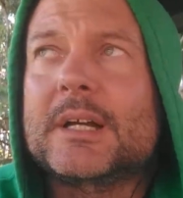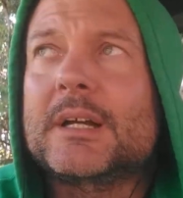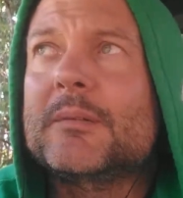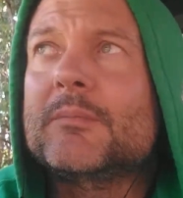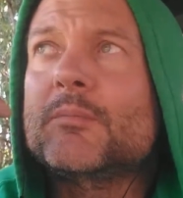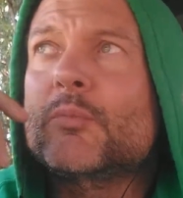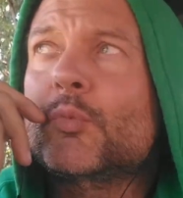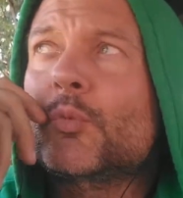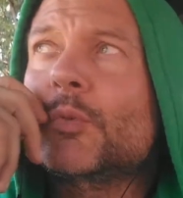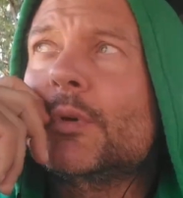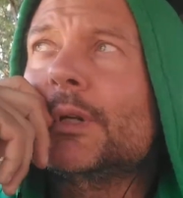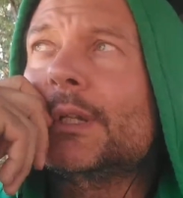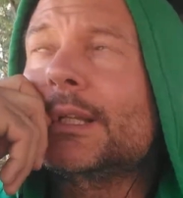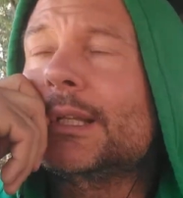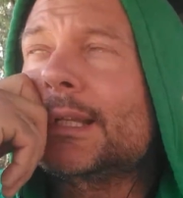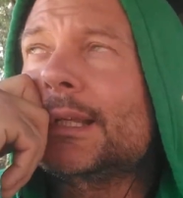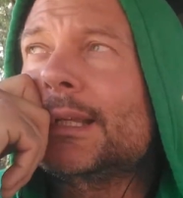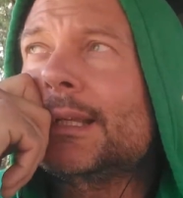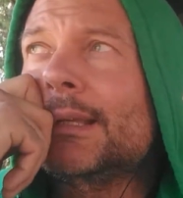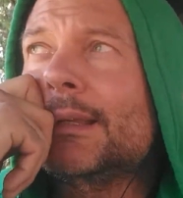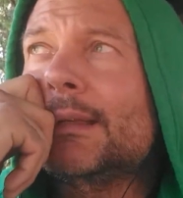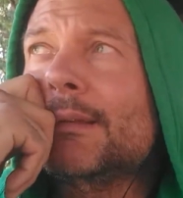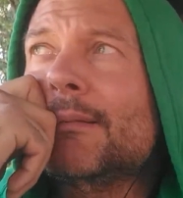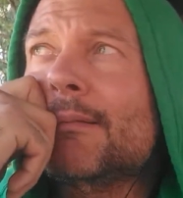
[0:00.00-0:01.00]

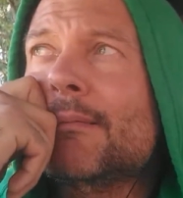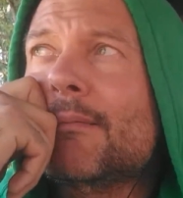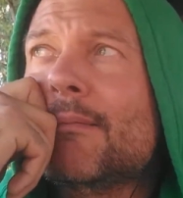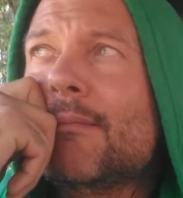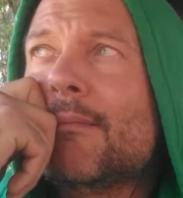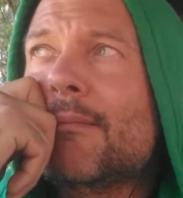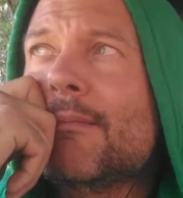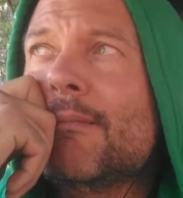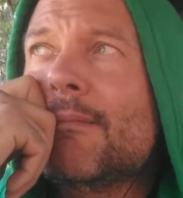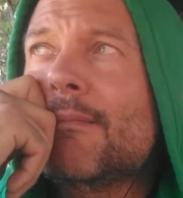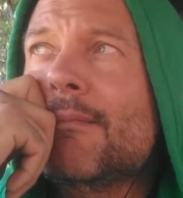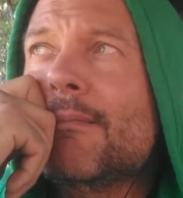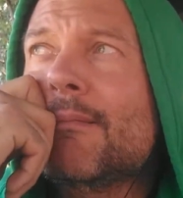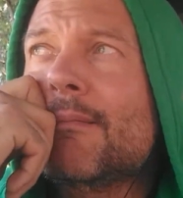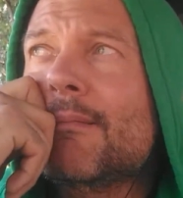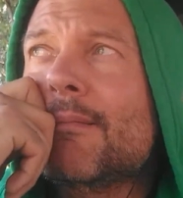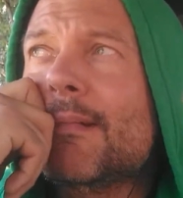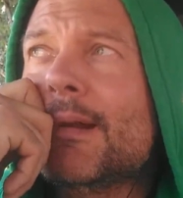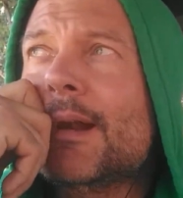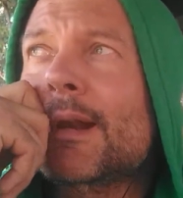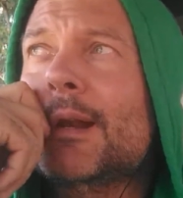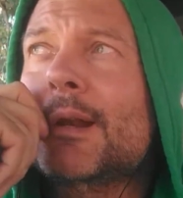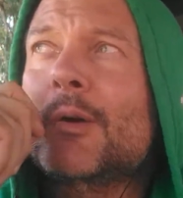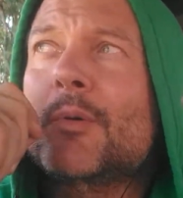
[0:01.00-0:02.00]
really,
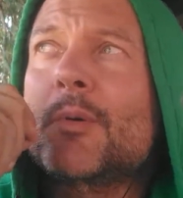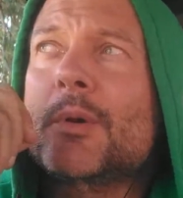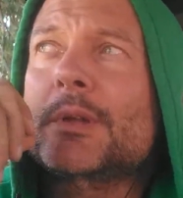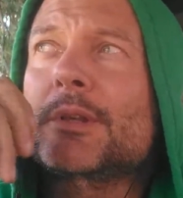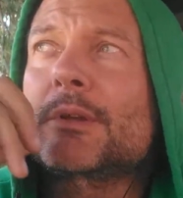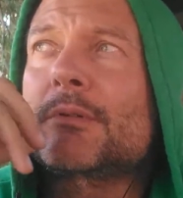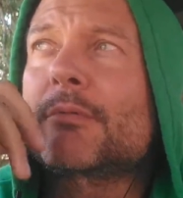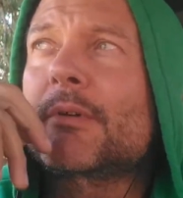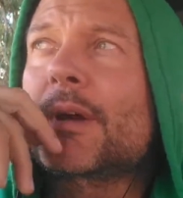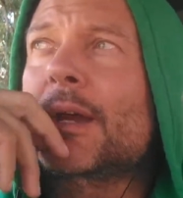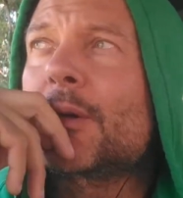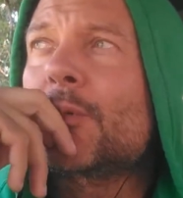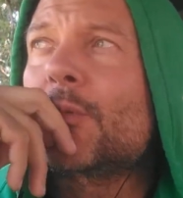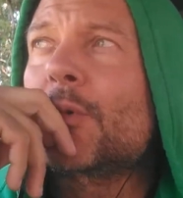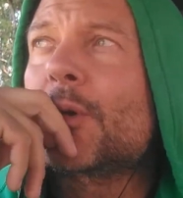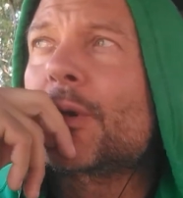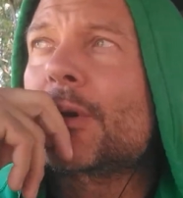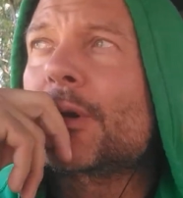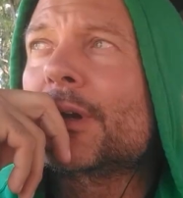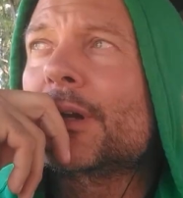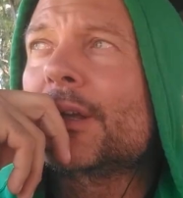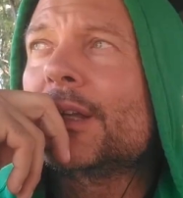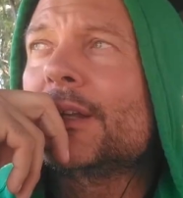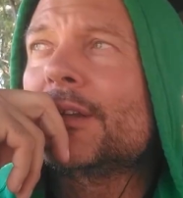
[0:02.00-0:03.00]
I don't know what the right
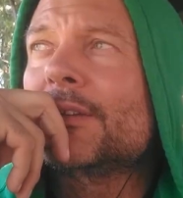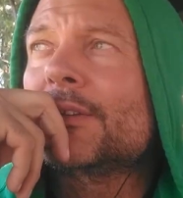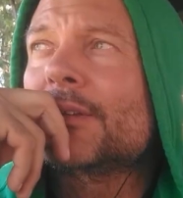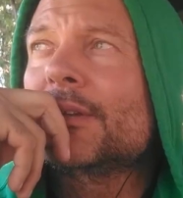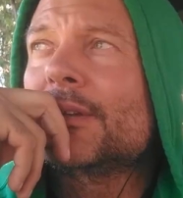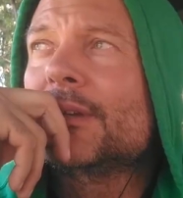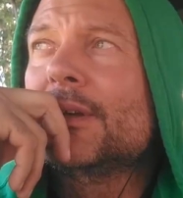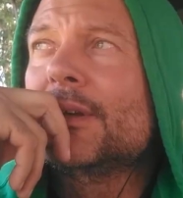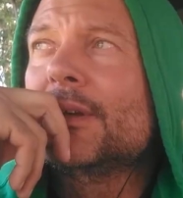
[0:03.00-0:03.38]
word is,